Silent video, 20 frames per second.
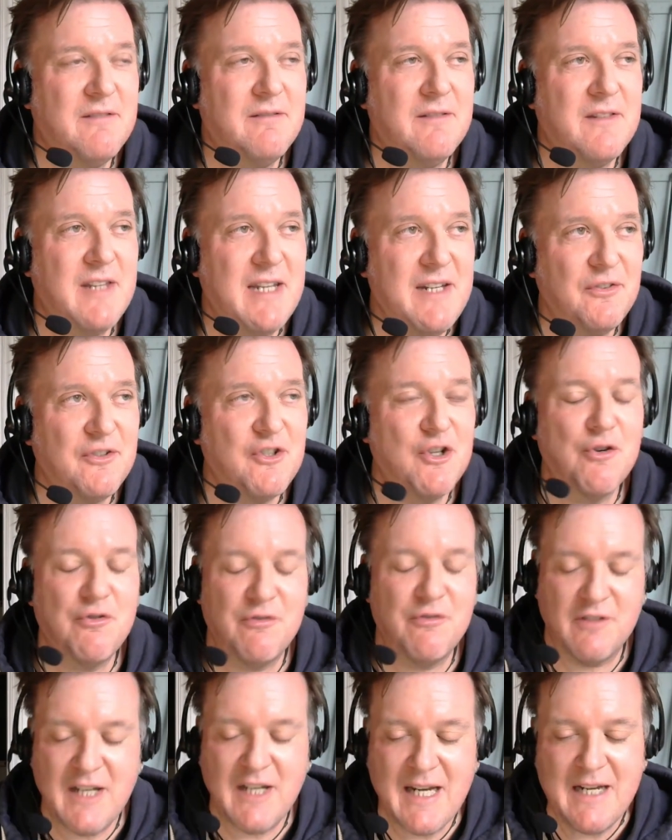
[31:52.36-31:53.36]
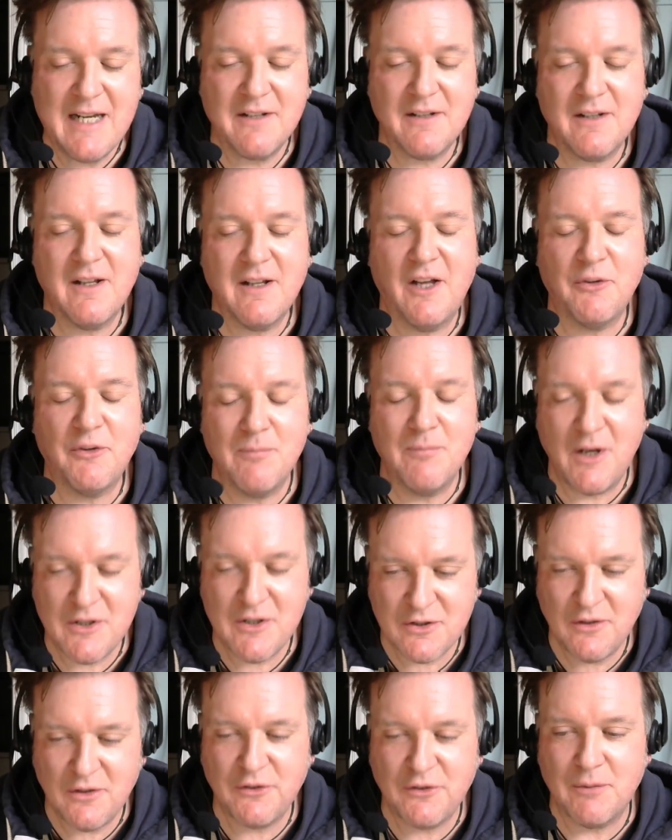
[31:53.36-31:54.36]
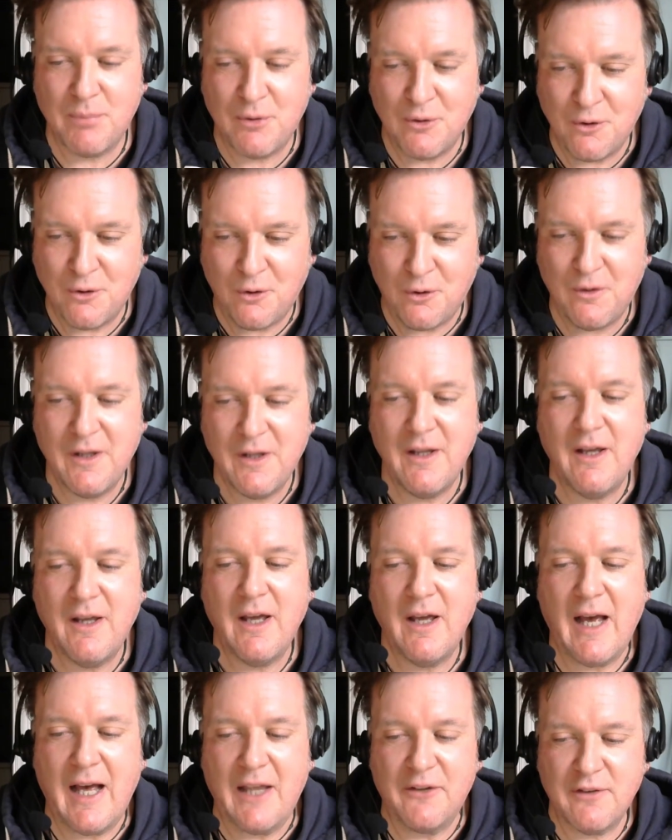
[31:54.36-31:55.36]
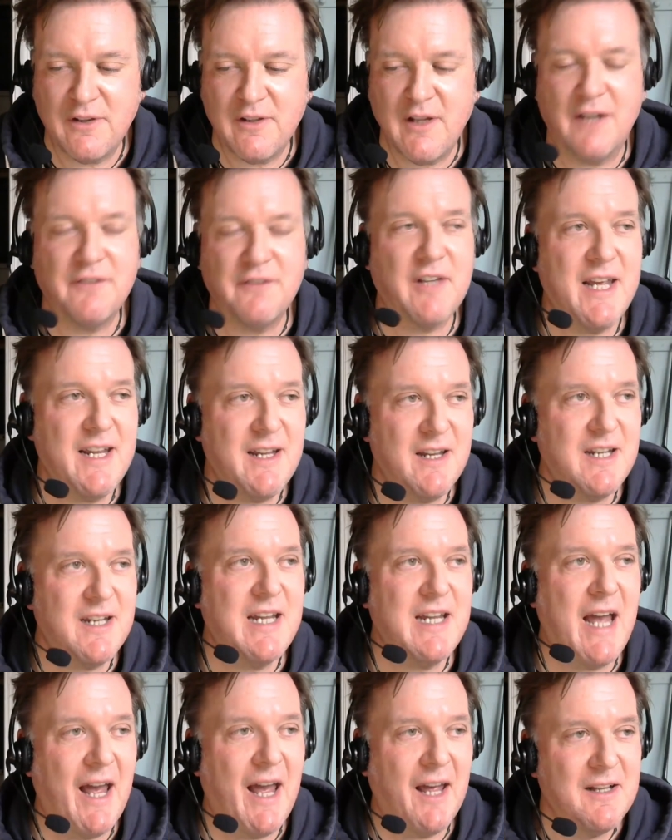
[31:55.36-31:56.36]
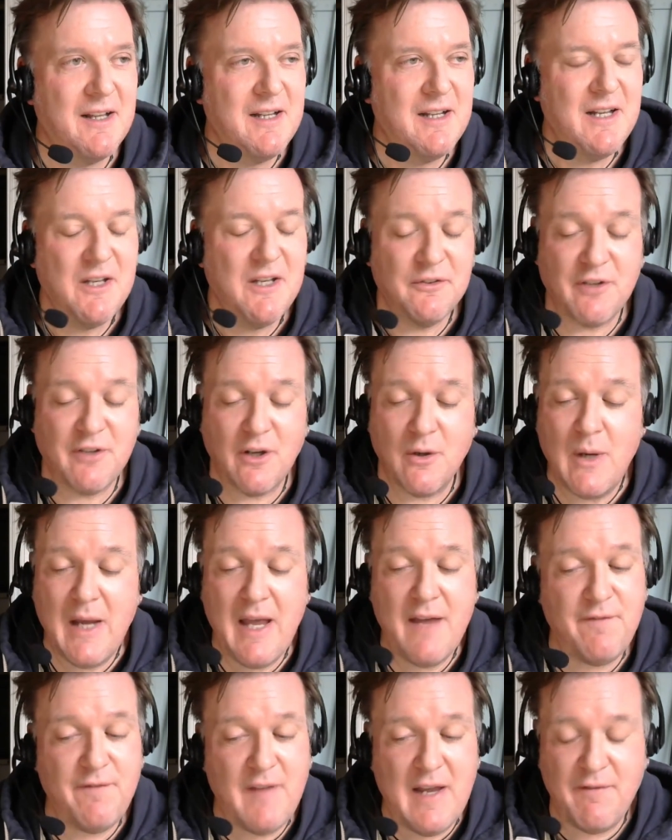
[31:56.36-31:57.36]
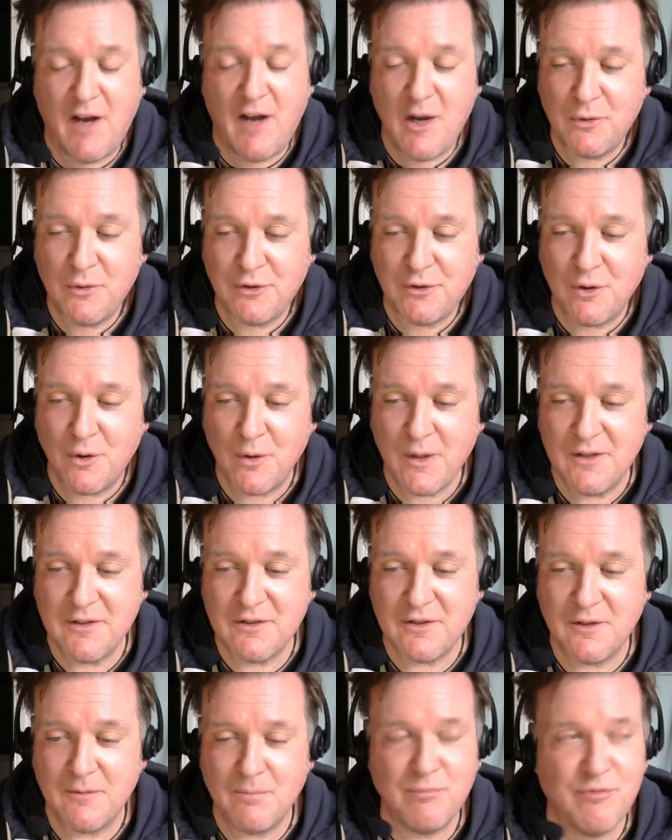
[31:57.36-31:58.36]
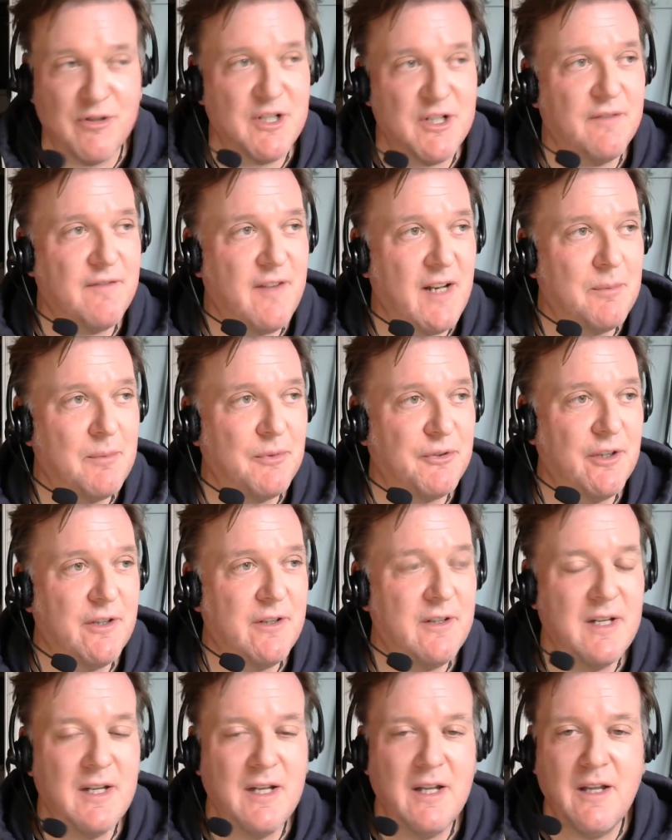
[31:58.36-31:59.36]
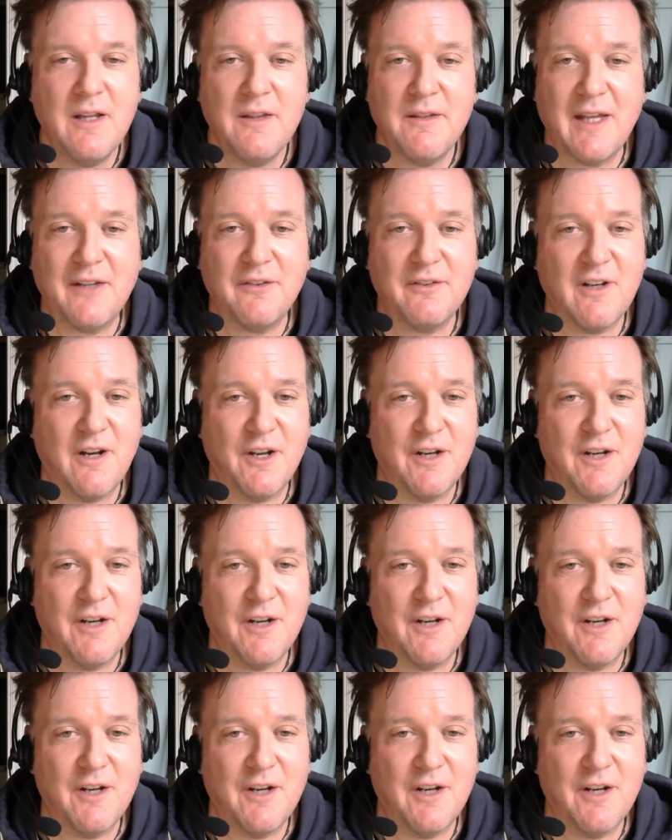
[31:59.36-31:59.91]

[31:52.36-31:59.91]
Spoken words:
these children need as much support as they can get. So if I was talking to Bridget Phillipson, that's kind